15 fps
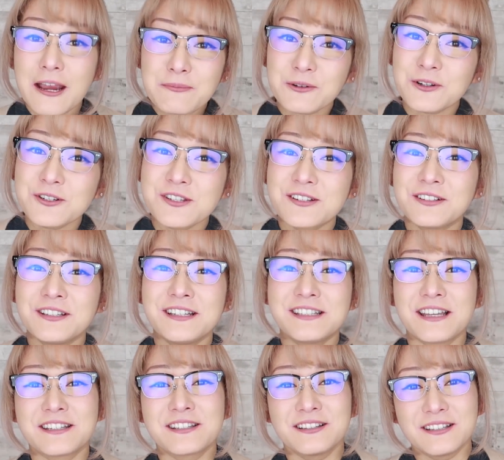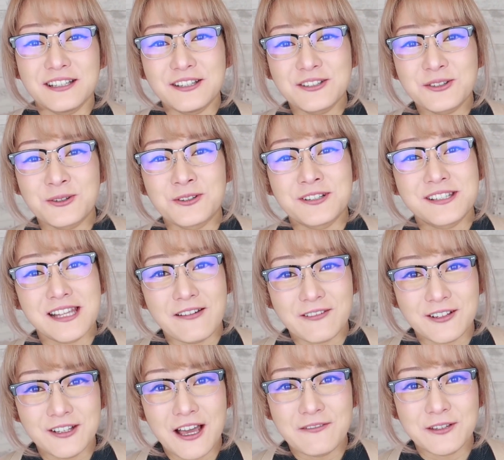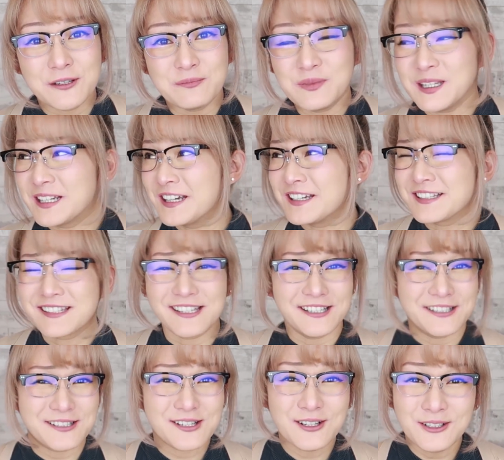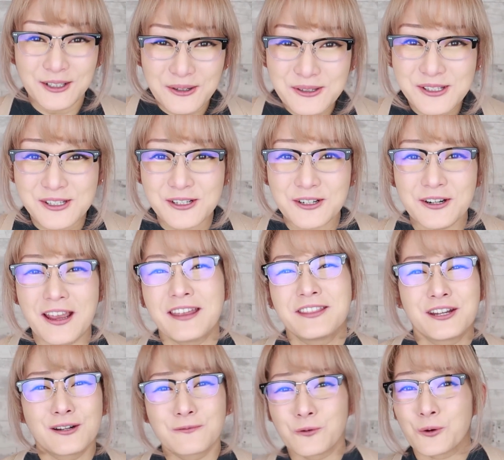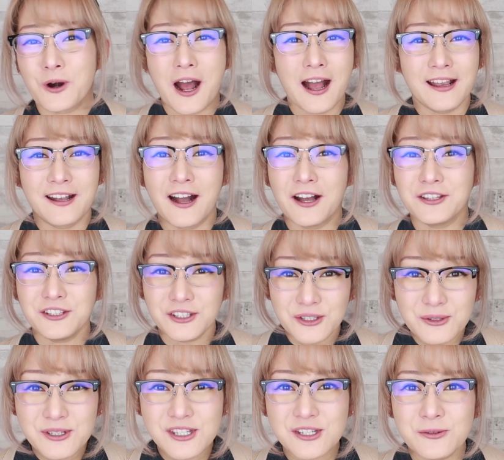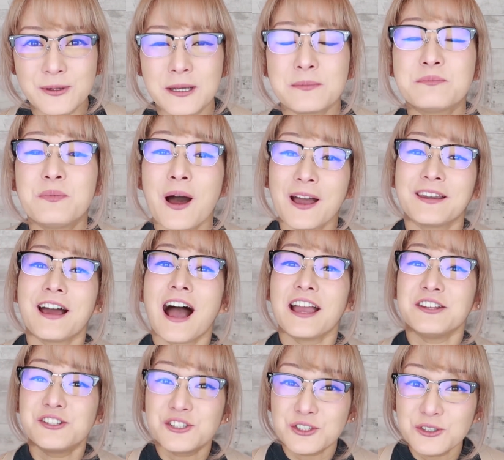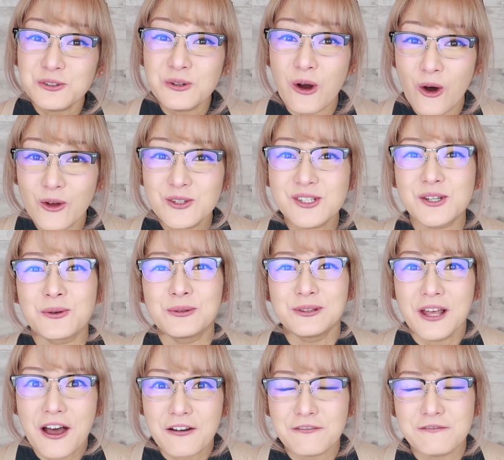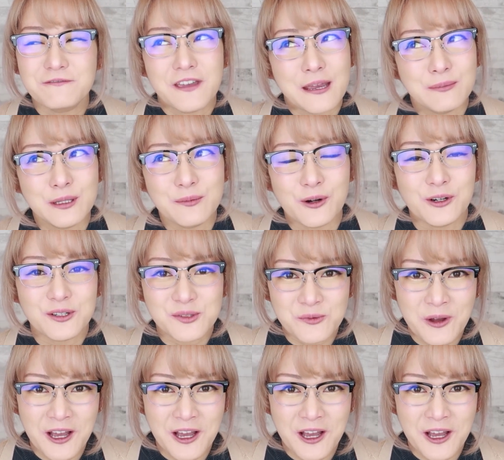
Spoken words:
I personally tend to lean towards 7-Eleven because it's closer and therefore I got used to it, but I do also love Family Mart as